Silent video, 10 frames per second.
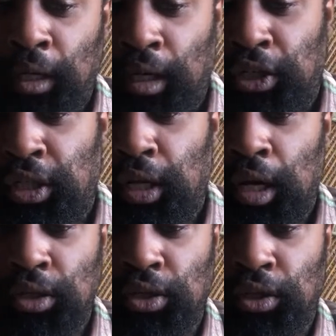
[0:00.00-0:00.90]
"And she
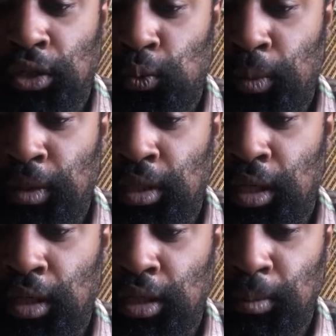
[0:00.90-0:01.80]
answered, This woman
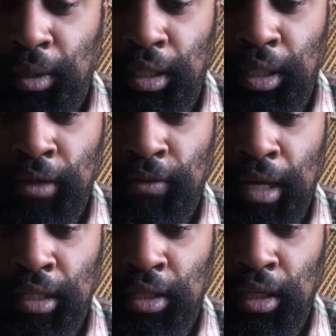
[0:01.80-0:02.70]
said unto me, Give
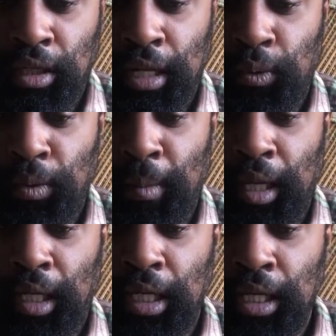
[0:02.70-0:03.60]
thy son that we
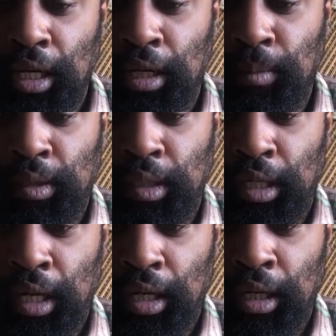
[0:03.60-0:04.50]
may eat him
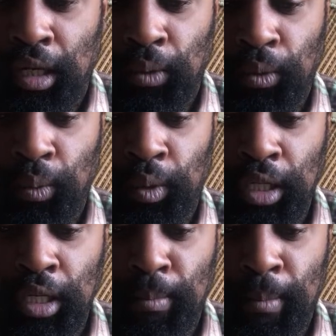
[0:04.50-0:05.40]
today, and we will
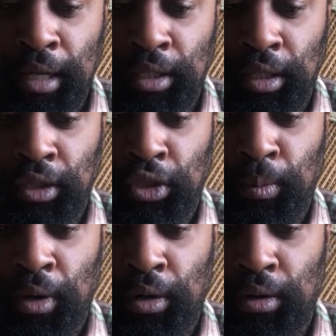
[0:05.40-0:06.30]
eat my son
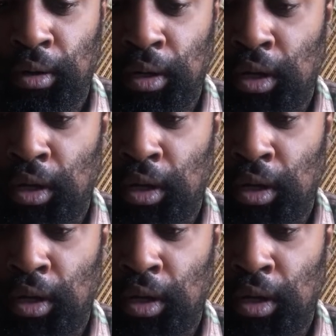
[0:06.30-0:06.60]
tomorrow."